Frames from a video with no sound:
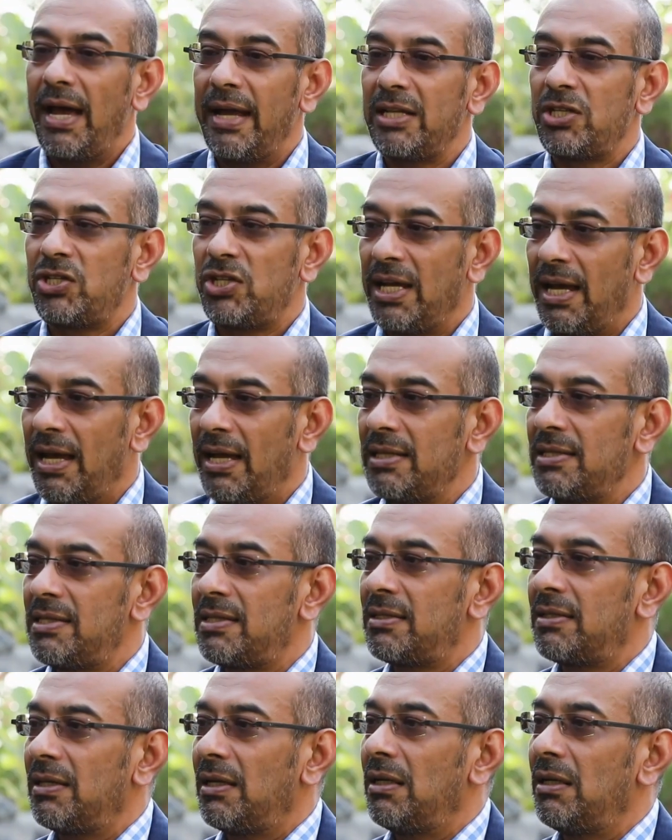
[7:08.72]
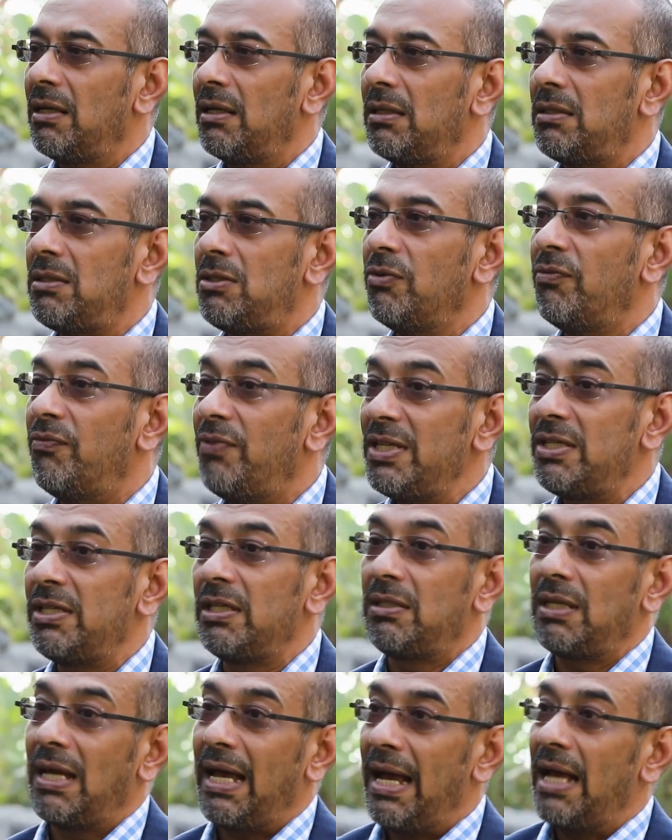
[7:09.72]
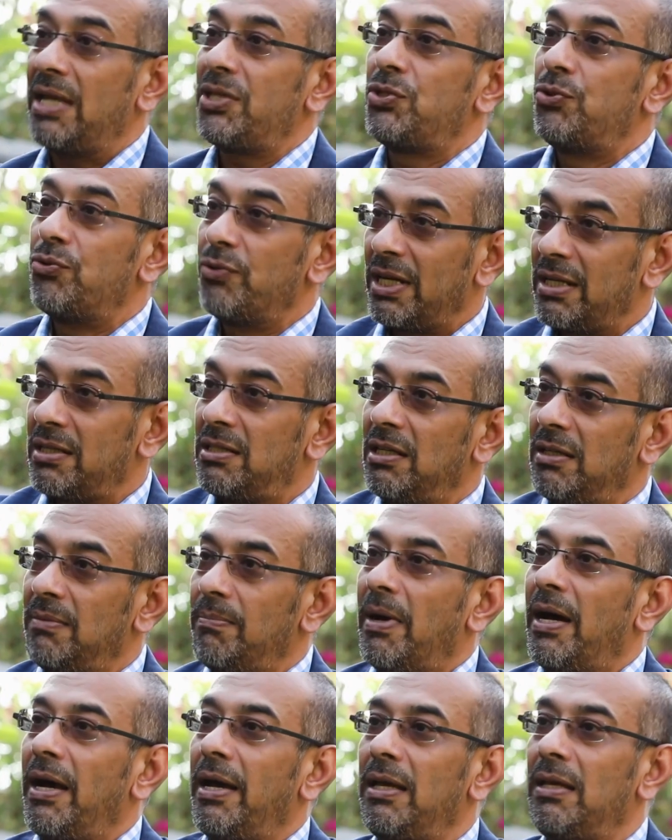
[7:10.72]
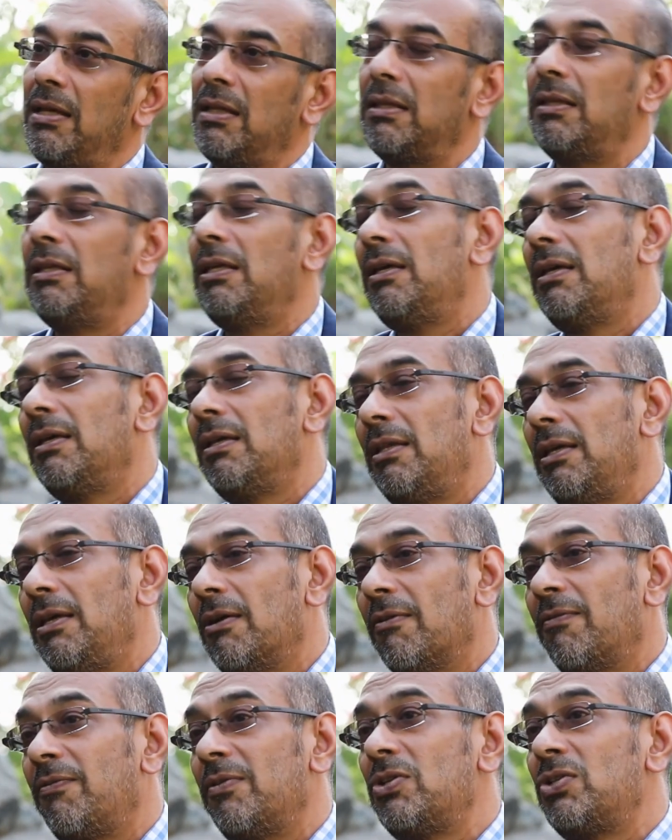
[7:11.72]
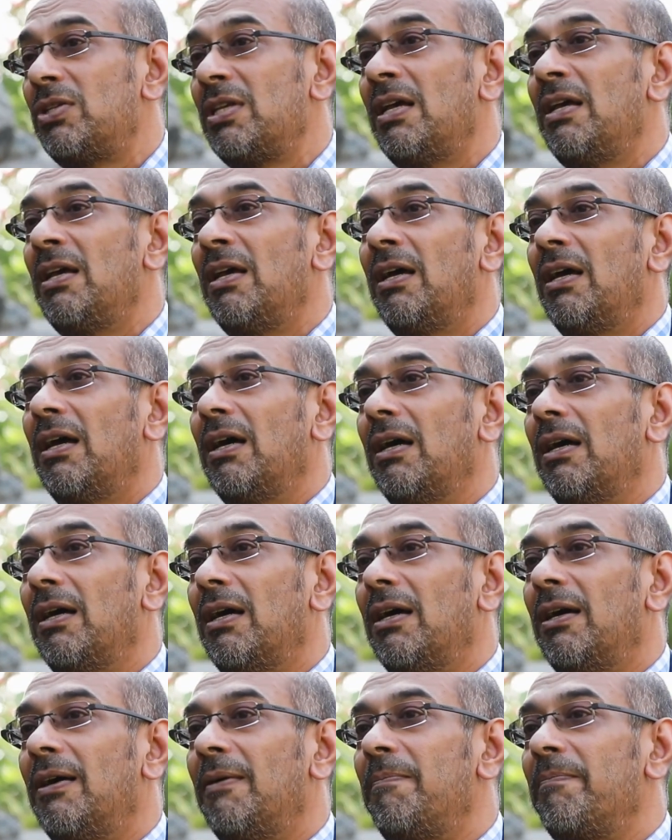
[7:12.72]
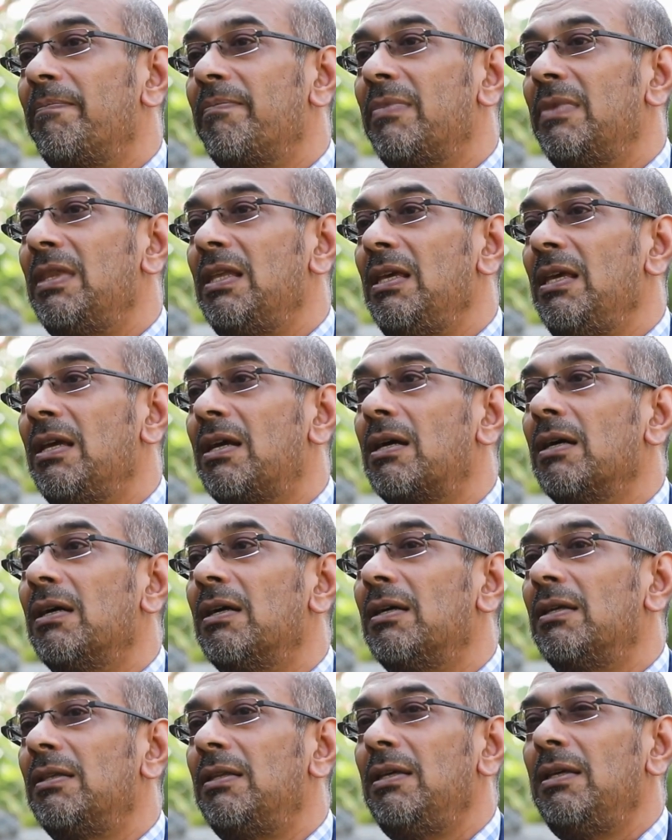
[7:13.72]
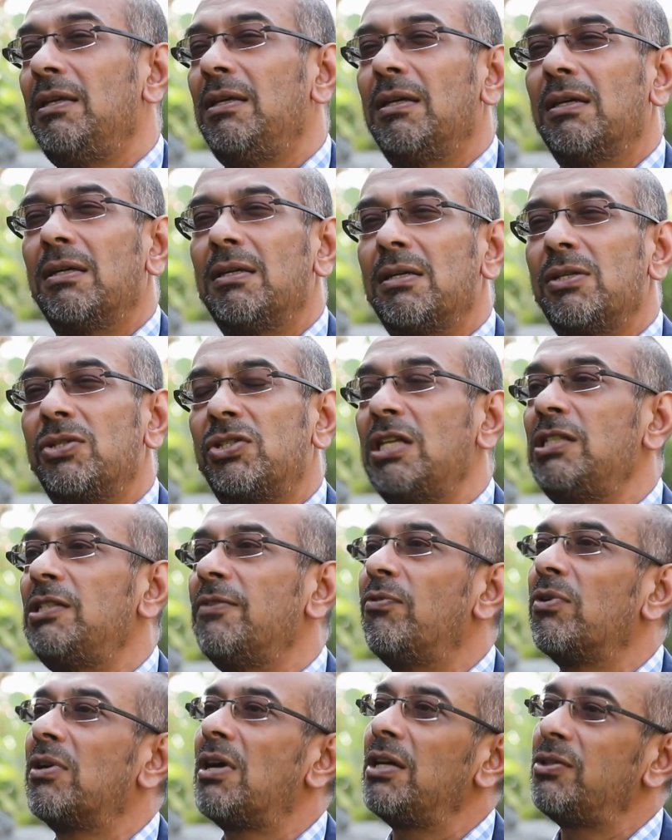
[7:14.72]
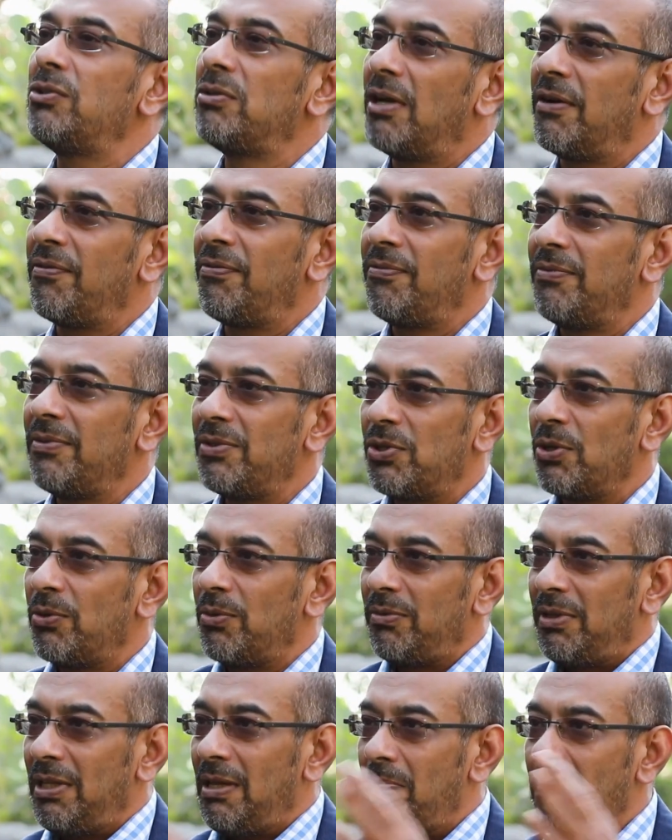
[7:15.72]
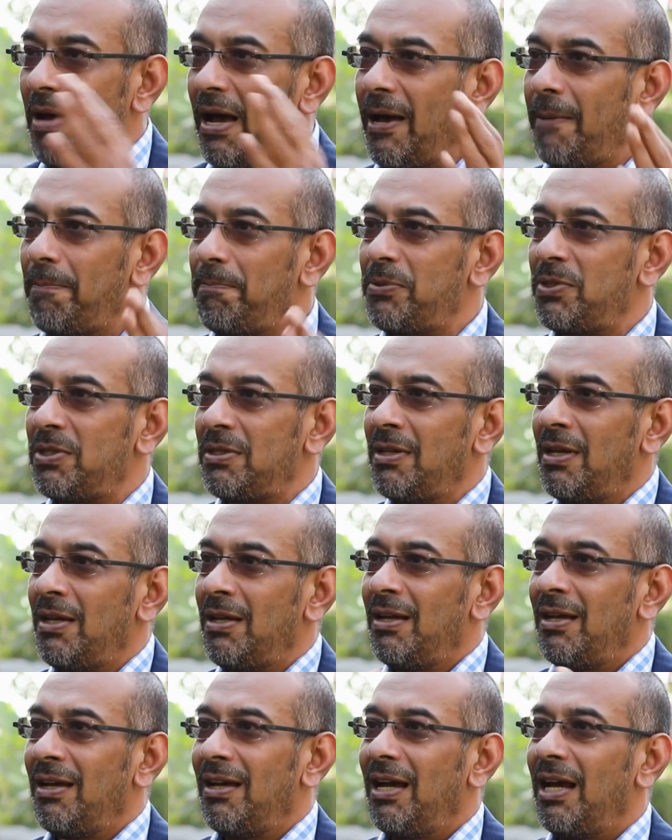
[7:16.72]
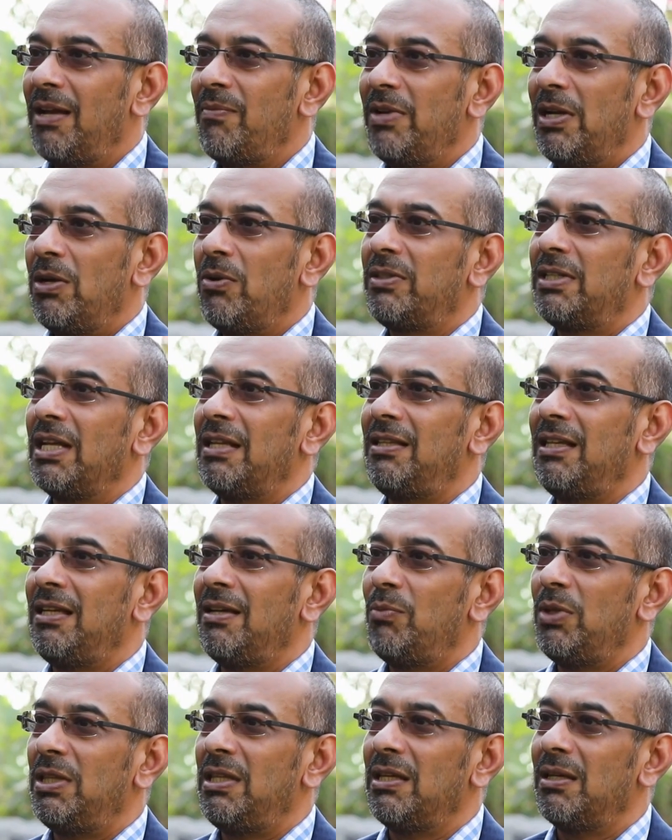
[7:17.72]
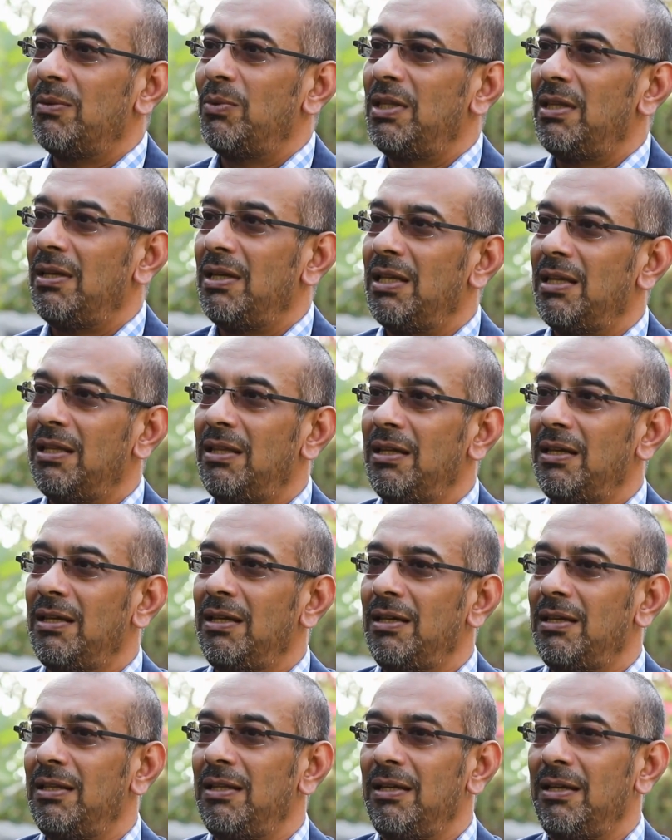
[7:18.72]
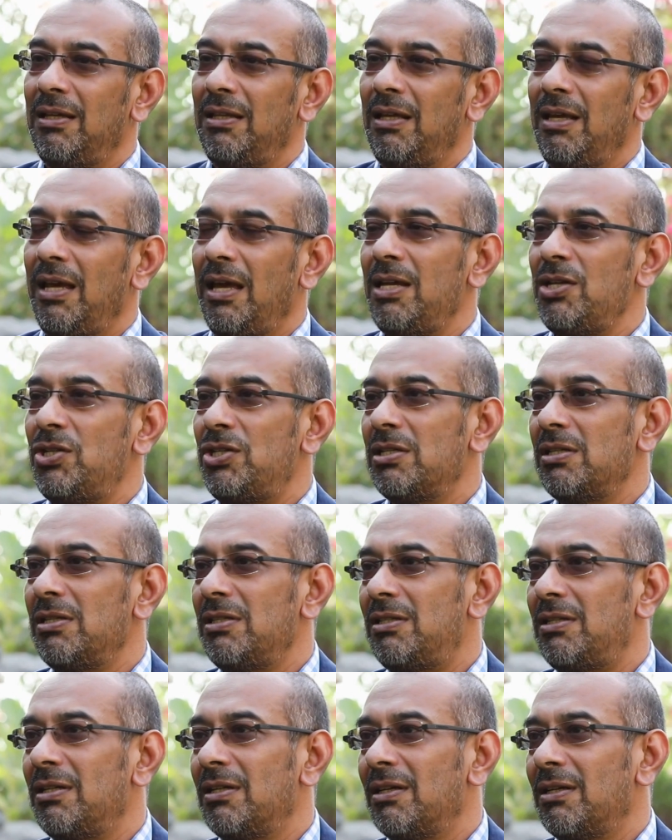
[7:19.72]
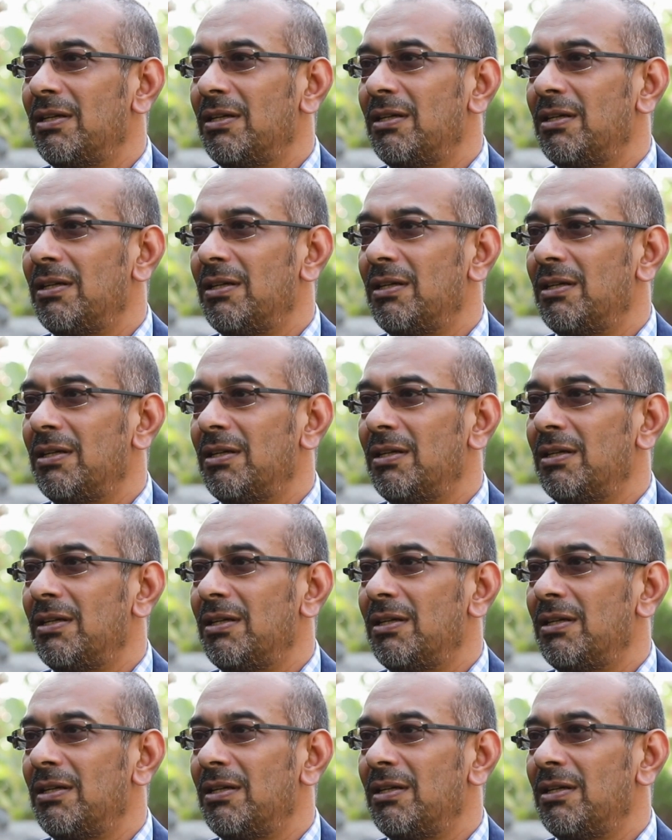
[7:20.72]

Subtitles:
had a chance to visit, as directed by the office, the Center for Cartograph, so the maps, and we looked at the ancient